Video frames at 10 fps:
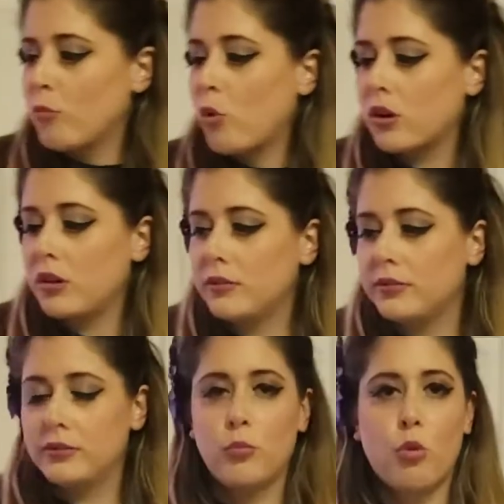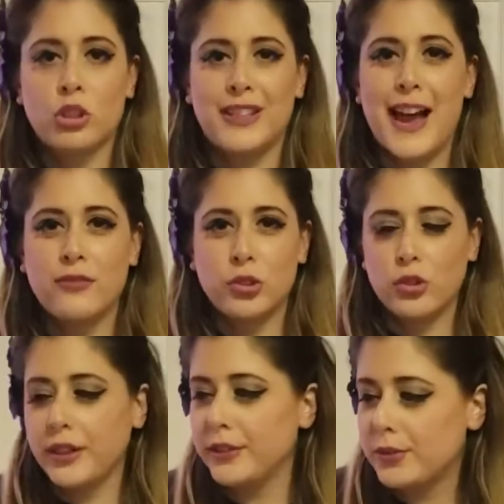more
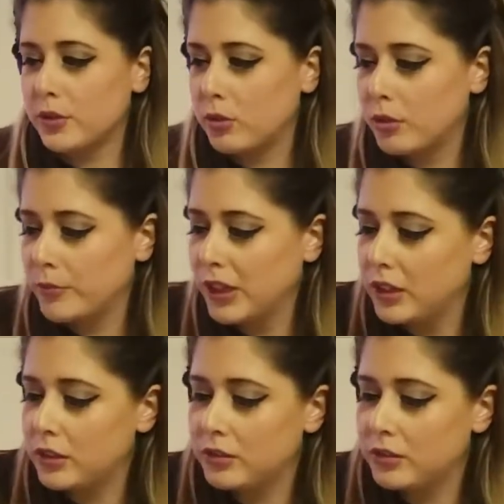lavender in it. So I'm like,